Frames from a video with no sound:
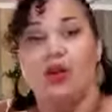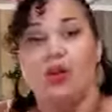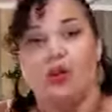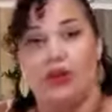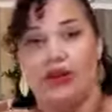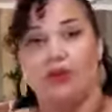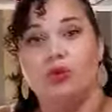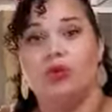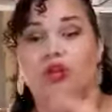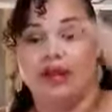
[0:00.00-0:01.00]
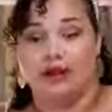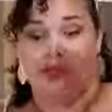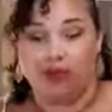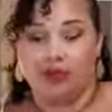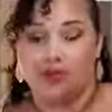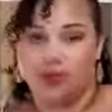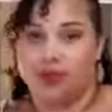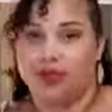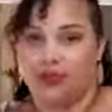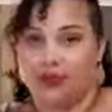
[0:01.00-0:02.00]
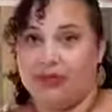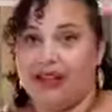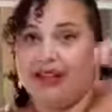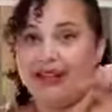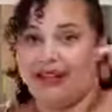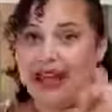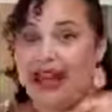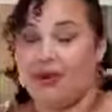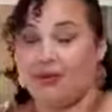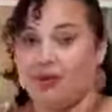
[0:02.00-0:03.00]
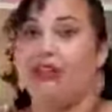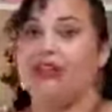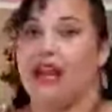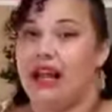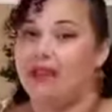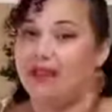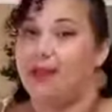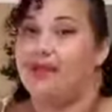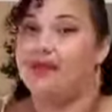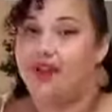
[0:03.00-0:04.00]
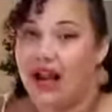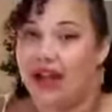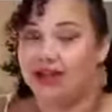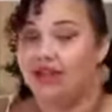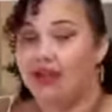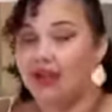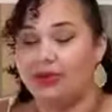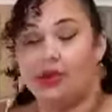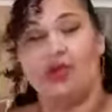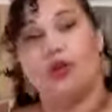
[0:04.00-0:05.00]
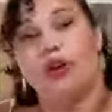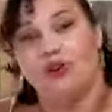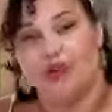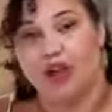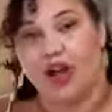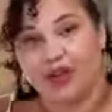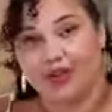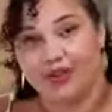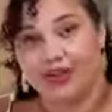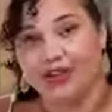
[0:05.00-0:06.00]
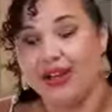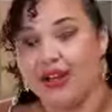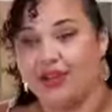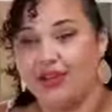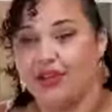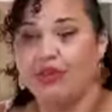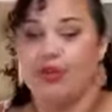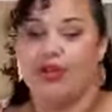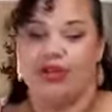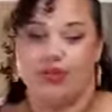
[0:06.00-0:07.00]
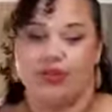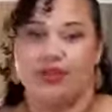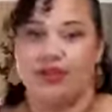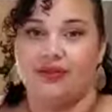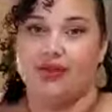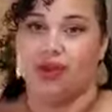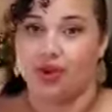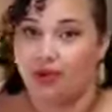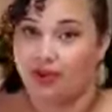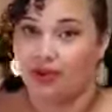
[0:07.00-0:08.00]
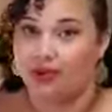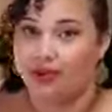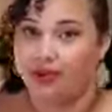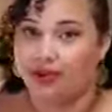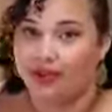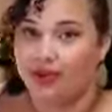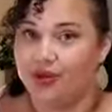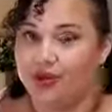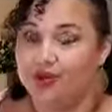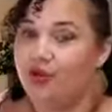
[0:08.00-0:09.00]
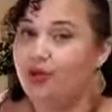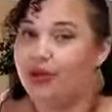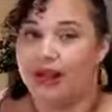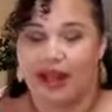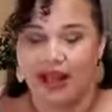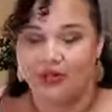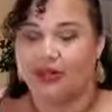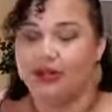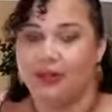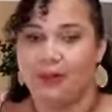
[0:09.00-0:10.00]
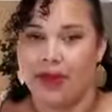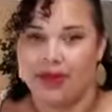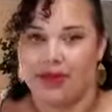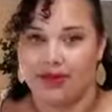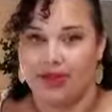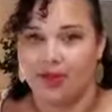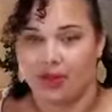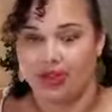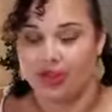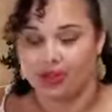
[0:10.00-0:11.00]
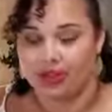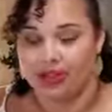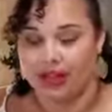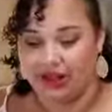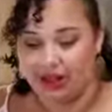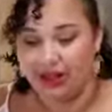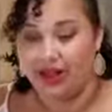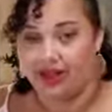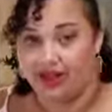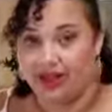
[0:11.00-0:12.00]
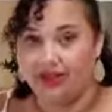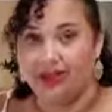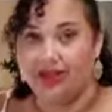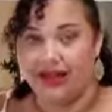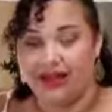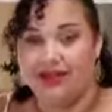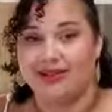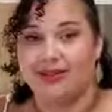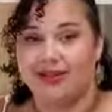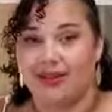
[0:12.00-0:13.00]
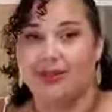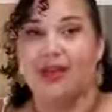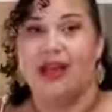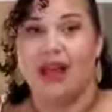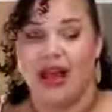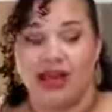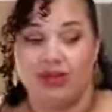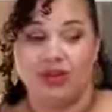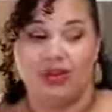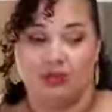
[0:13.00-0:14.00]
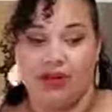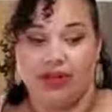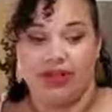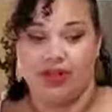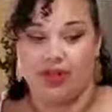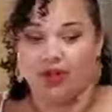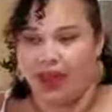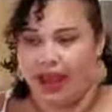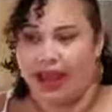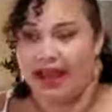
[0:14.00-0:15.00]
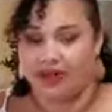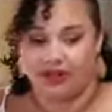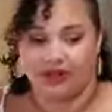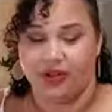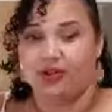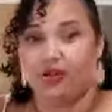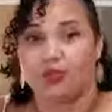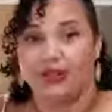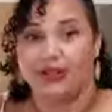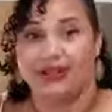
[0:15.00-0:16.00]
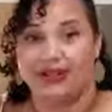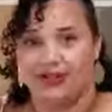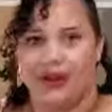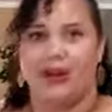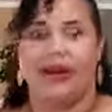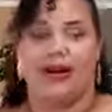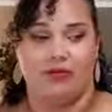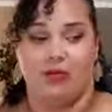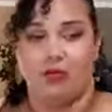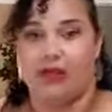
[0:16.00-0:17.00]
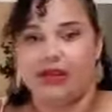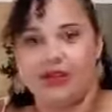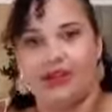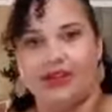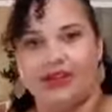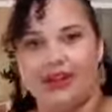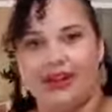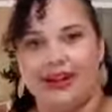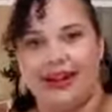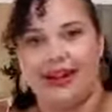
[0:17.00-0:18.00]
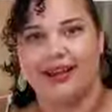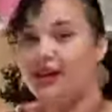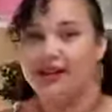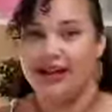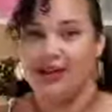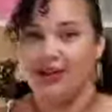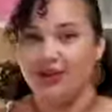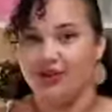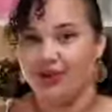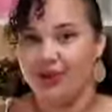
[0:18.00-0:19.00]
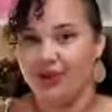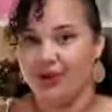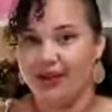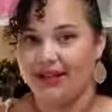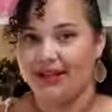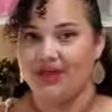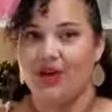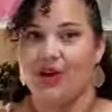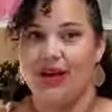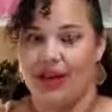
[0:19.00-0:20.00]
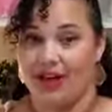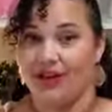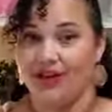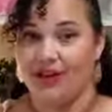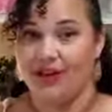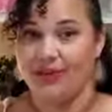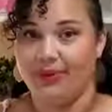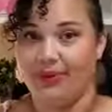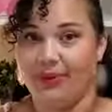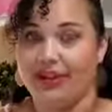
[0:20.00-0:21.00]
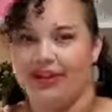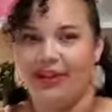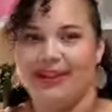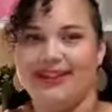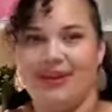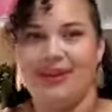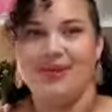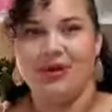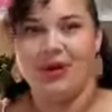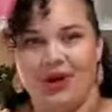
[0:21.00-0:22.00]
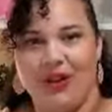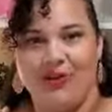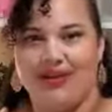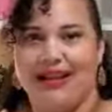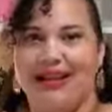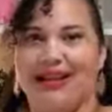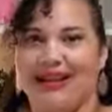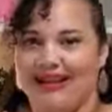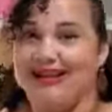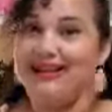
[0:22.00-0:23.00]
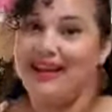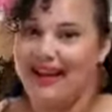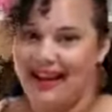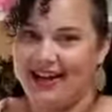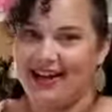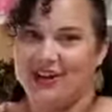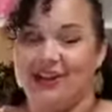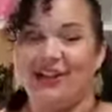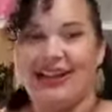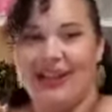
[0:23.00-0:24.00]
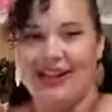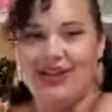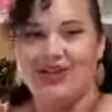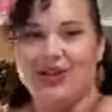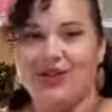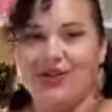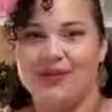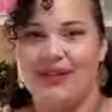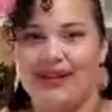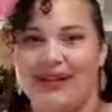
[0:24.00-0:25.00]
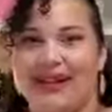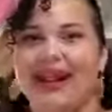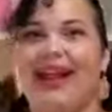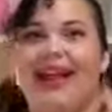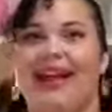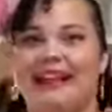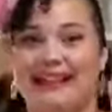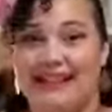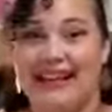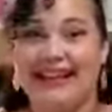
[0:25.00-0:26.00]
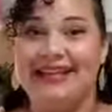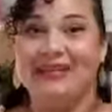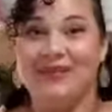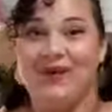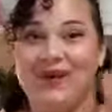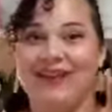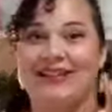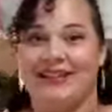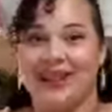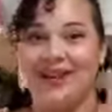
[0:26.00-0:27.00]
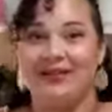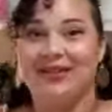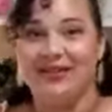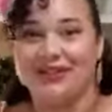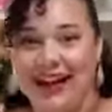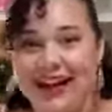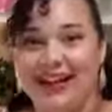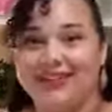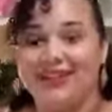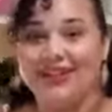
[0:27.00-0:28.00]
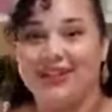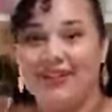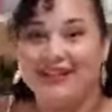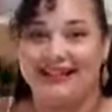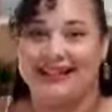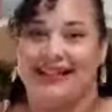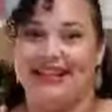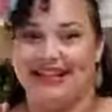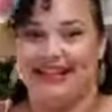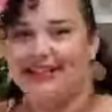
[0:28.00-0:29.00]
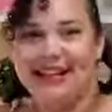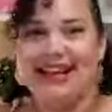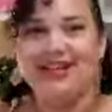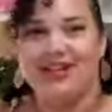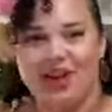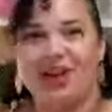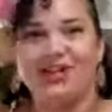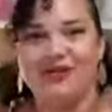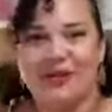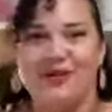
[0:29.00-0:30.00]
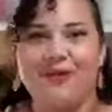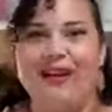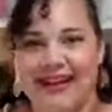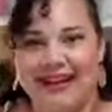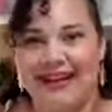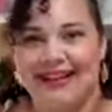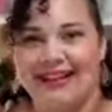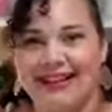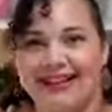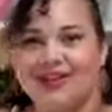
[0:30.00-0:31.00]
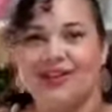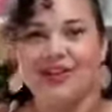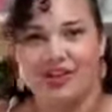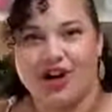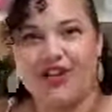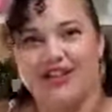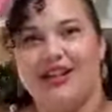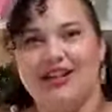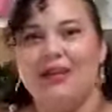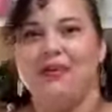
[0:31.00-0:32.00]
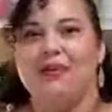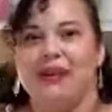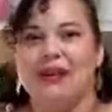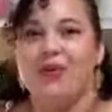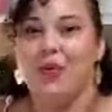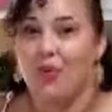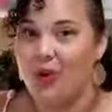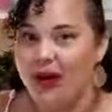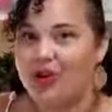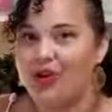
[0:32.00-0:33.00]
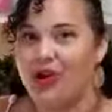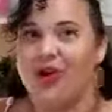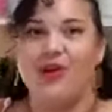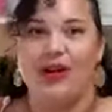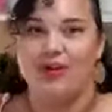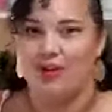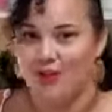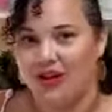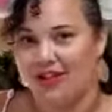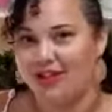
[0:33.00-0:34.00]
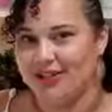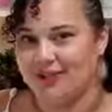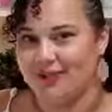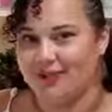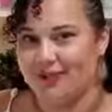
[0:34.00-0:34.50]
when you look at a month's worth of spending, that really adds up fast. That could be $200 that you're putting towards a different goal. So you will be absolutely amazed once you really look at this and get it set up, how much money you have. You just realize, wow, I have more money than I thought I had. Now that you've learned the basics on how to start your budget, it's time to put that planning into action. Take control of your money and get yourself straight. I'm so excited. Take charge of your money. Start telling your money where to go and what to do.